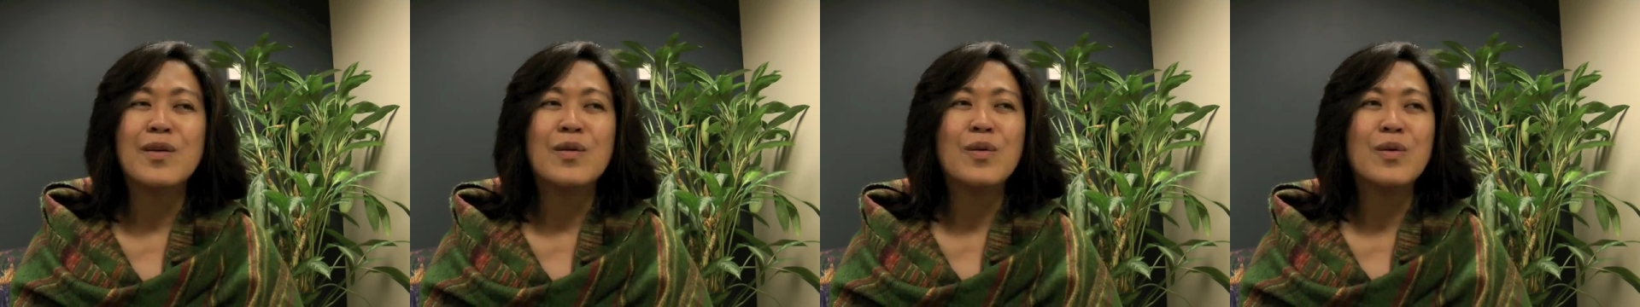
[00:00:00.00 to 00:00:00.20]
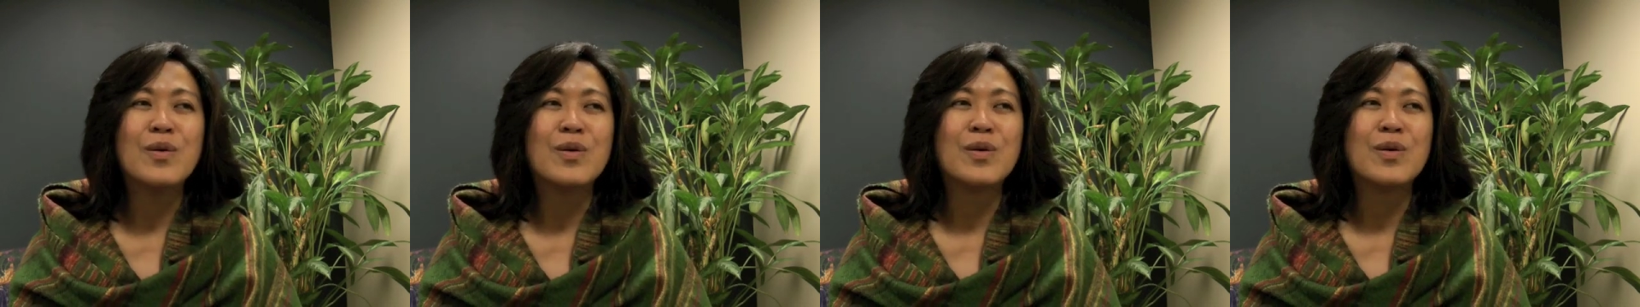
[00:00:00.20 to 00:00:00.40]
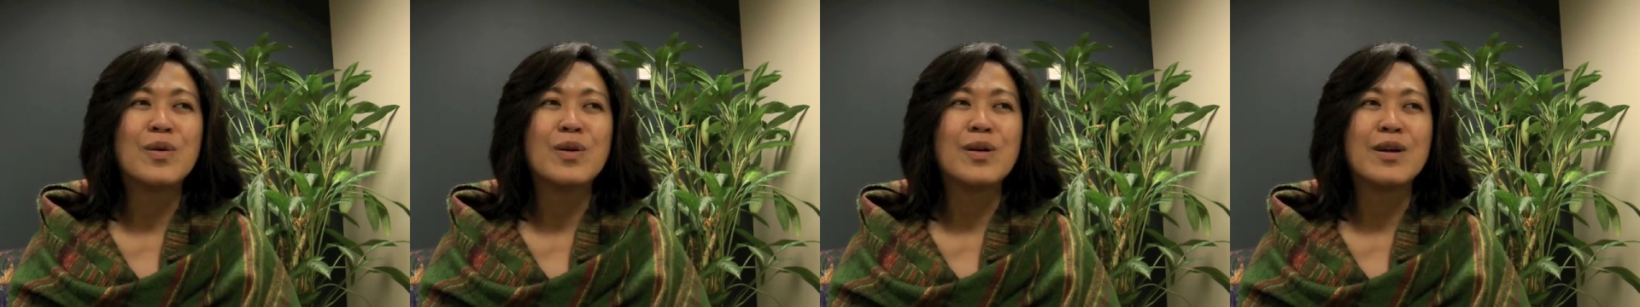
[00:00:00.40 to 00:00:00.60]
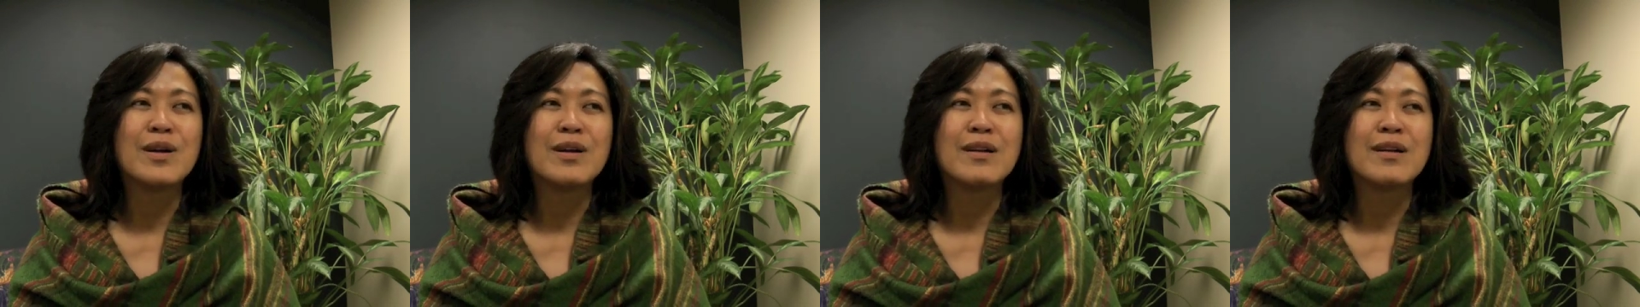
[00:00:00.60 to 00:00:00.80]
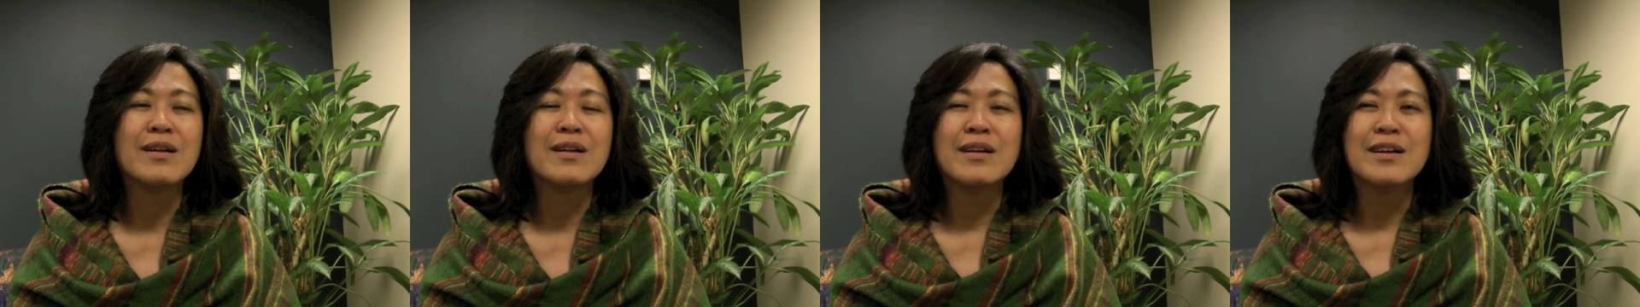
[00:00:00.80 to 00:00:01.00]

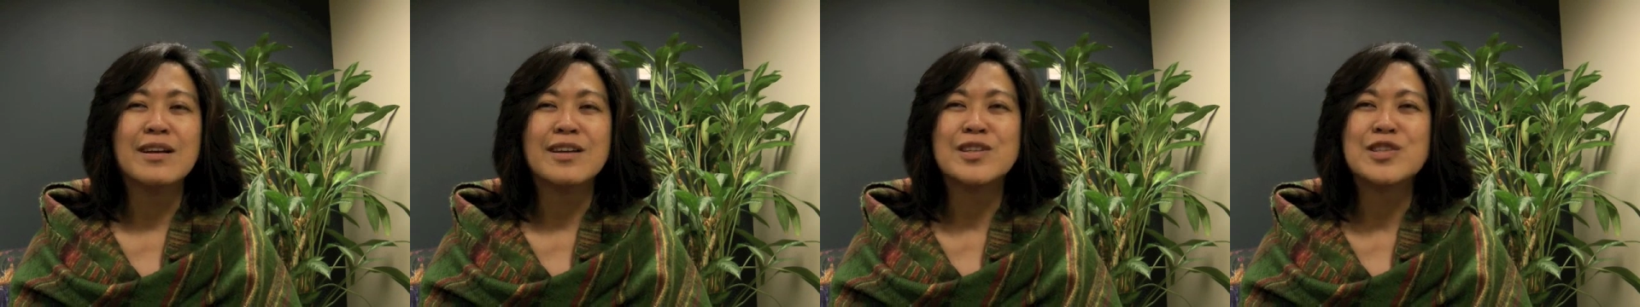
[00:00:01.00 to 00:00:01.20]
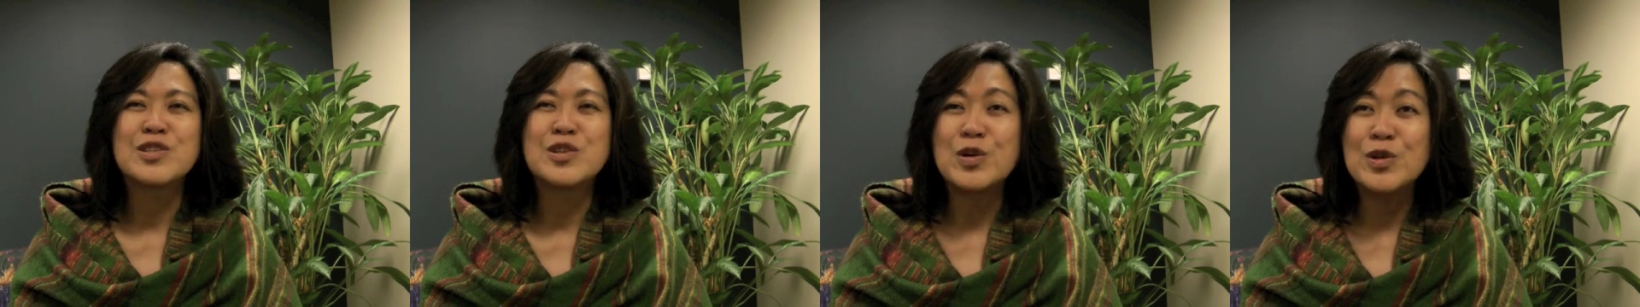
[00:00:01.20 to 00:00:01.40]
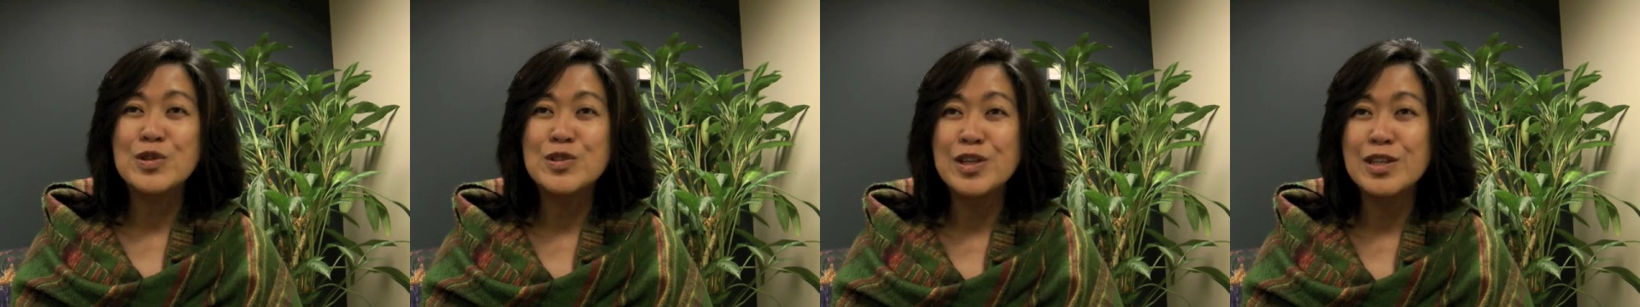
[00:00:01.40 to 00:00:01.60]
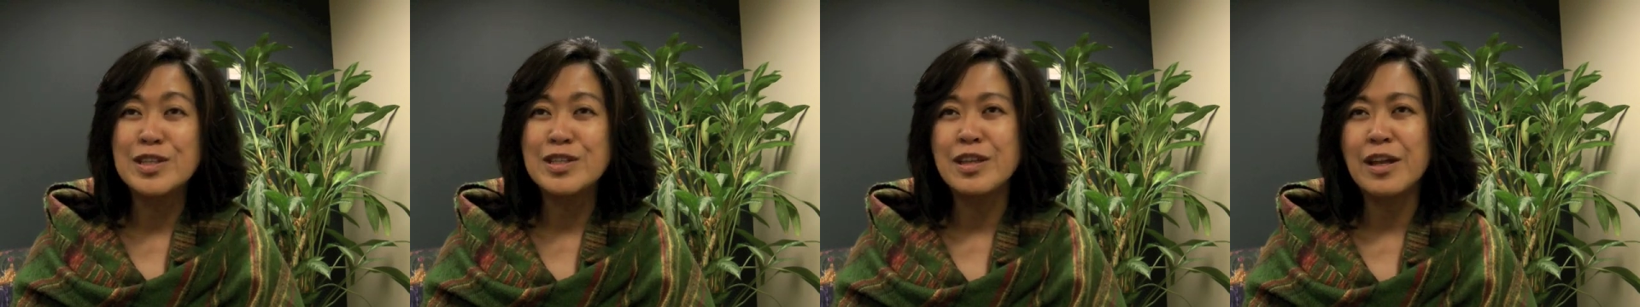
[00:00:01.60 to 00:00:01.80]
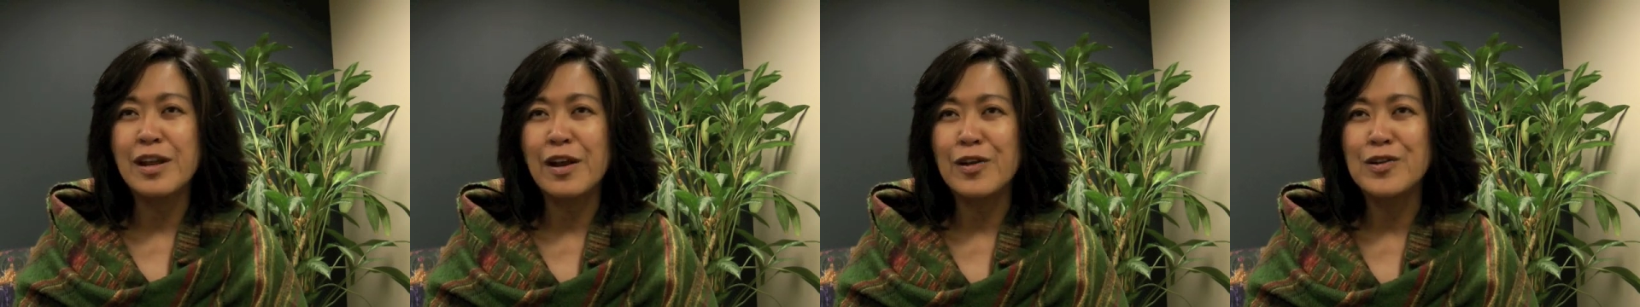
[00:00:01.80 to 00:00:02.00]
or
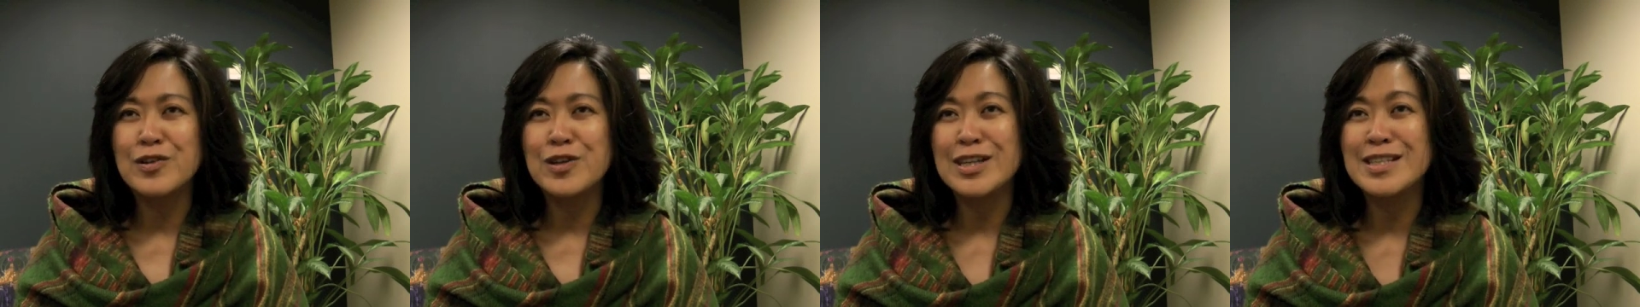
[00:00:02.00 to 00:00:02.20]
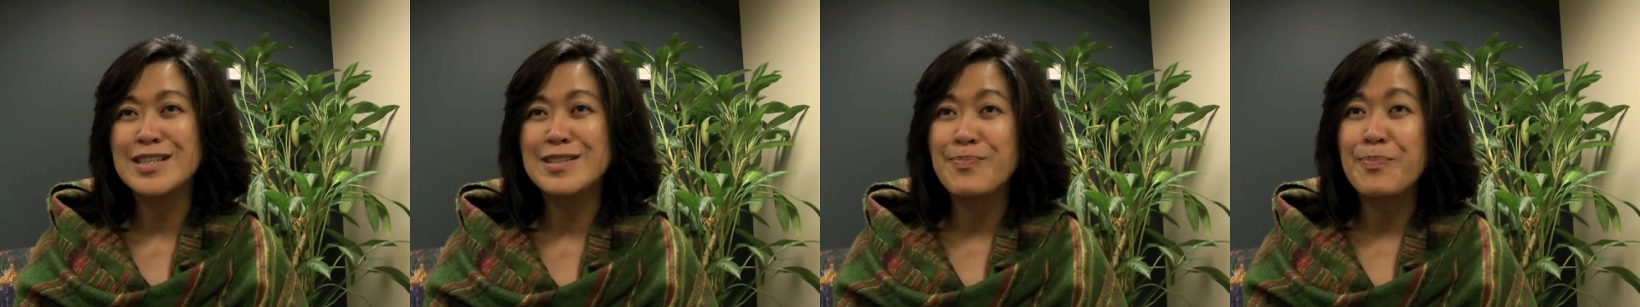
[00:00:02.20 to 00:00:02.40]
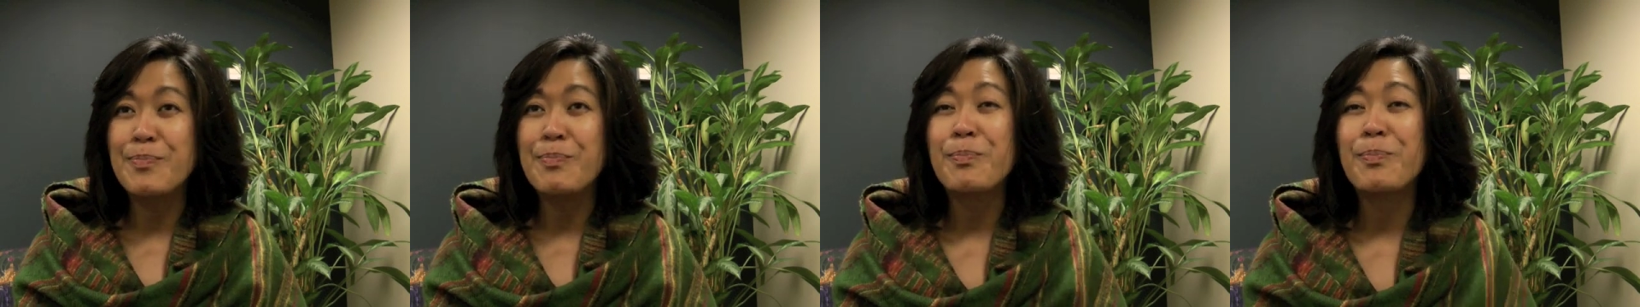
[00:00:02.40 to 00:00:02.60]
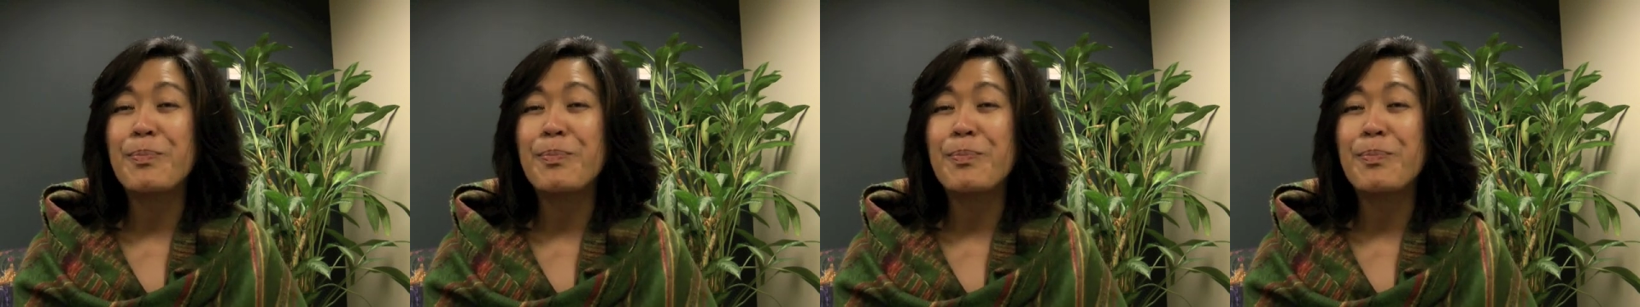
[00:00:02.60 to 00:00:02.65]
surgeons that are just